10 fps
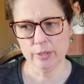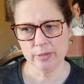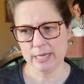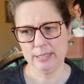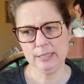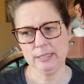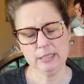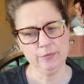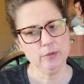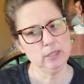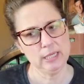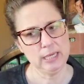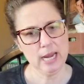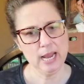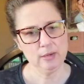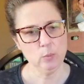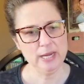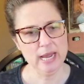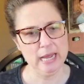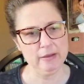year they did it differently, and
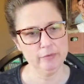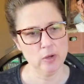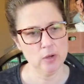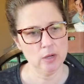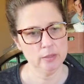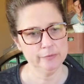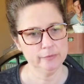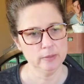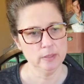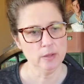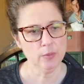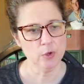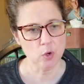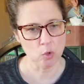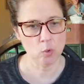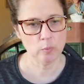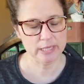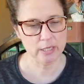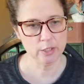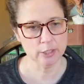we have off the whole
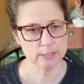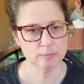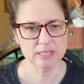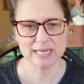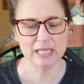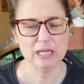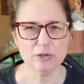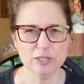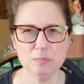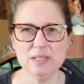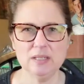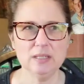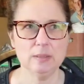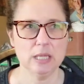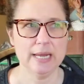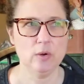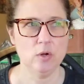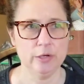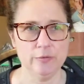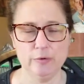week of Christmas. I think Christmas is like
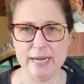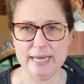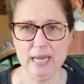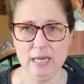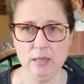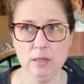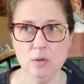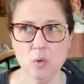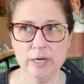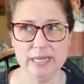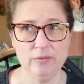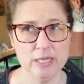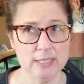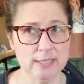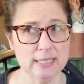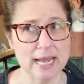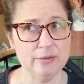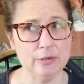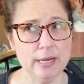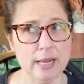on a Friday or even a
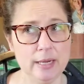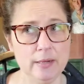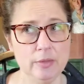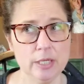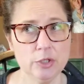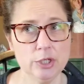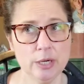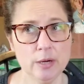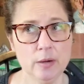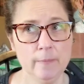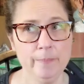Saturday this year,